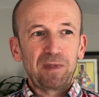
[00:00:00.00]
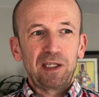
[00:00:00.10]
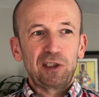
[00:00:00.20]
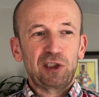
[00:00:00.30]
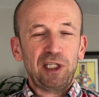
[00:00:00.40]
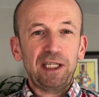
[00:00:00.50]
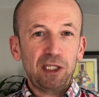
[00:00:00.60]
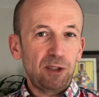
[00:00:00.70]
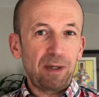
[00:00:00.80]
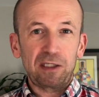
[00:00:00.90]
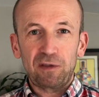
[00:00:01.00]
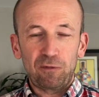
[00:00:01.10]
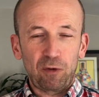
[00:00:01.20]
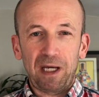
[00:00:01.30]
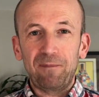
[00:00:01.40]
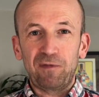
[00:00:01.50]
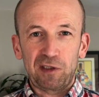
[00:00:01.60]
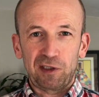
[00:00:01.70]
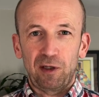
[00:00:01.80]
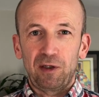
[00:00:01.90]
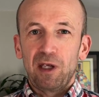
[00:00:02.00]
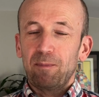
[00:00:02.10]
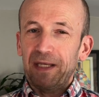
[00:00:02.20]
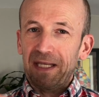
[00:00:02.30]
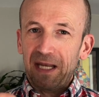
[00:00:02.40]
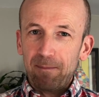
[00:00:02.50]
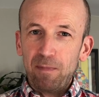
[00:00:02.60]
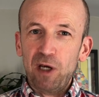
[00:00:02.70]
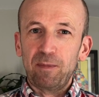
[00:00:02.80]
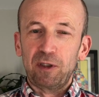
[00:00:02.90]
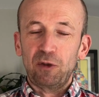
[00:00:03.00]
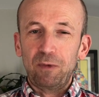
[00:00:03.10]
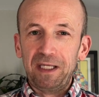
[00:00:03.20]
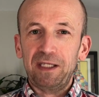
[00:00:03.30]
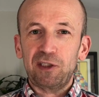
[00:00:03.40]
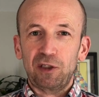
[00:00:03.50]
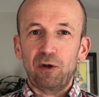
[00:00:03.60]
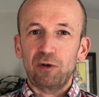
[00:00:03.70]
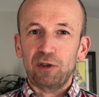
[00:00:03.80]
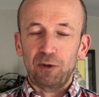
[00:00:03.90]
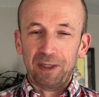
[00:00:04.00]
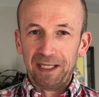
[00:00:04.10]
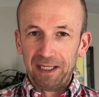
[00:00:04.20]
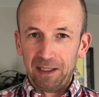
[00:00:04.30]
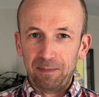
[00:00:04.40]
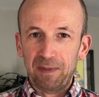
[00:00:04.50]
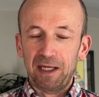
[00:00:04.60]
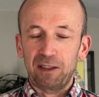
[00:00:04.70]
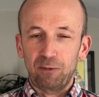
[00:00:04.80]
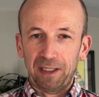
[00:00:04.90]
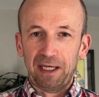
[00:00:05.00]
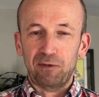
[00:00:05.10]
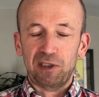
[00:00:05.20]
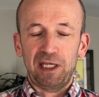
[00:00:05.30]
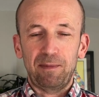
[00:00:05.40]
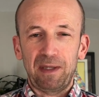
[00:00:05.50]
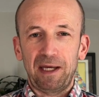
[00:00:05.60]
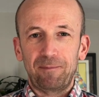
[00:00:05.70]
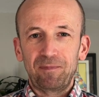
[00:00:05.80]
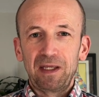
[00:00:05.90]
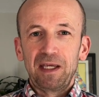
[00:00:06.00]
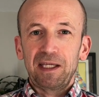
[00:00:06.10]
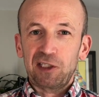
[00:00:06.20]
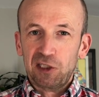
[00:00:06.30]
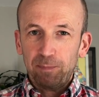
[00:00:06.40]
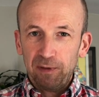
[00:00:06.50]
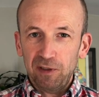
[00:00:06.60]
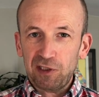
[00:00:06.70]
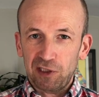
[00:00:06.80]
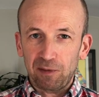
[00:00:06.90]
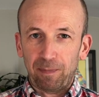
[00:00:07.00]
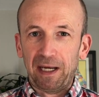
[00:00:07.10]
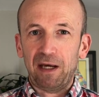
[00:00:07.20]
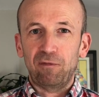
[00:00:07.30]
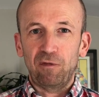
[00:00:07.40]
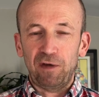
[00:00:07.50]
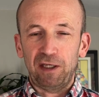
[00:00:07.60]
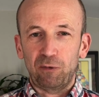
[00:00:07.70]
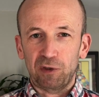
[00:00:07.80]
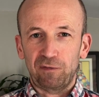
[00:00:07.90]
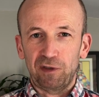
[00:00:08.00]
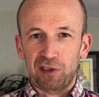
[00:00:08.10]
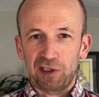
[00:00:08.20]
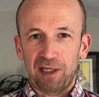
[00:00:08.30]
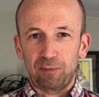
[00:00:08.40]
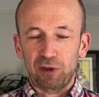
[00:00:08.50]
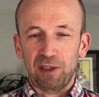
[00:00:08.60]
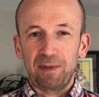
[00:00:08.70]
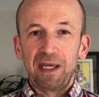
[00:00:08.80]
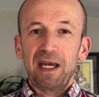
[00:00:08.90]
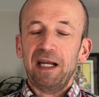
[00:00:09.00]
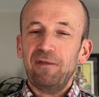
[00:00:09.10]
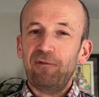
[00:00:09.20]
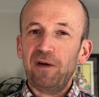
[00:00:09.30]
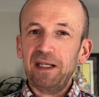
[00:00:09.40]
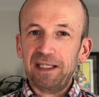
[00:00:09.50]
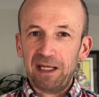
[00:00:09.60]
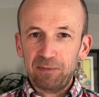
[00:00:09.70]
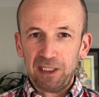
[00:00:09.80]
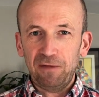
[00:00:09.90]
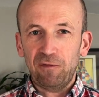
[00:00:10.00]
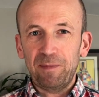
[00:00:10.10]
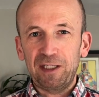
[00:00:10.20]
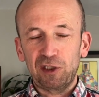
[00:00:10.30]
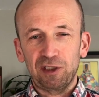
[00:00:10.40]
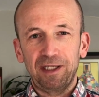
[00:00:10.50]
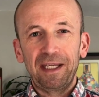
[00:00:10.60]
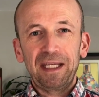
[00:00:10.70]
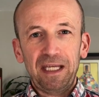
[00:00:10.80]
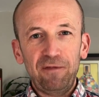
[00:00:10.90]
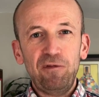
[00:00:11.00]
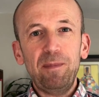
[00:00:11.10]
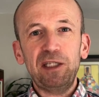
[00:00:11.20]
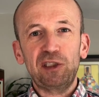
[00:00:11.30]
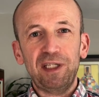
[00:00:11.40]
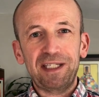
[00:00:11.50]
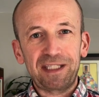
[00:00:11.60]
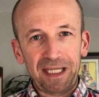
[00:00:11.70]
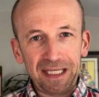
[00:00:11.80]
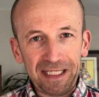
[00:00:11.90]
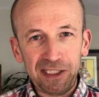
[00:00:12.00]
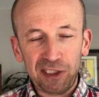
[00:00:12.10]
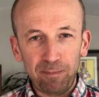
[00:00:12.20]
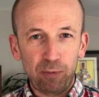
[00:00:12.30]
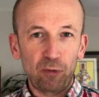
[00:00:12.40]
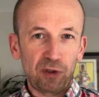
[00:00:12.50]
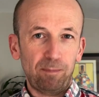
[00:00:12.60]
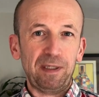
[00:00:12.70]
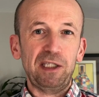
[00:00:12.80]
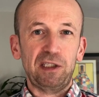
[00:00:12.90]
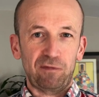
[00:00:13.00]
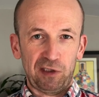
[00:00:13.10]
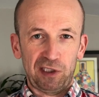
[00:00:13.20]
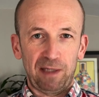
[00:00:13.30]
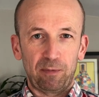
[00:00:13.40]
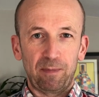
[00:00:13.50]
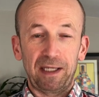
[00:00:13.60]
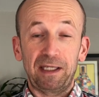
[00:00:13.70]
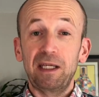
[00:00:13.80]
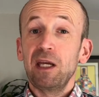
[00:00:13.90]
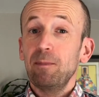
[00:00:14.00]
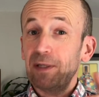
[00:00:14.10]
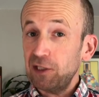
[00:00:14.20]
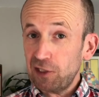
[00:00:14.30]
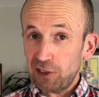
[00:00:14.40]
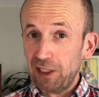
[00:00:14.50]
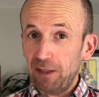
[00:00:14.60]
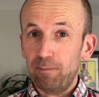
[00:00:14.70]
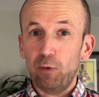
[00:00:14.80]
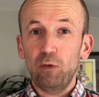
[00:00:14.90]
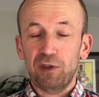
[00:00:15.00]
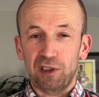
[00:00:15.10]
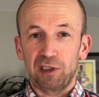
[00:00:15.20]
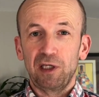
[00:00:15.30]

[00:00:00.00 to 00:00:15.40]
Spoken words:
shaking you out of your comfort zone, but in that moment you lean into God and you hear him there, you encounter him there. Experiences are powerful vehicles for discipleship. And then finally comes information. Information is the least important piece of disciple making, but it's still important.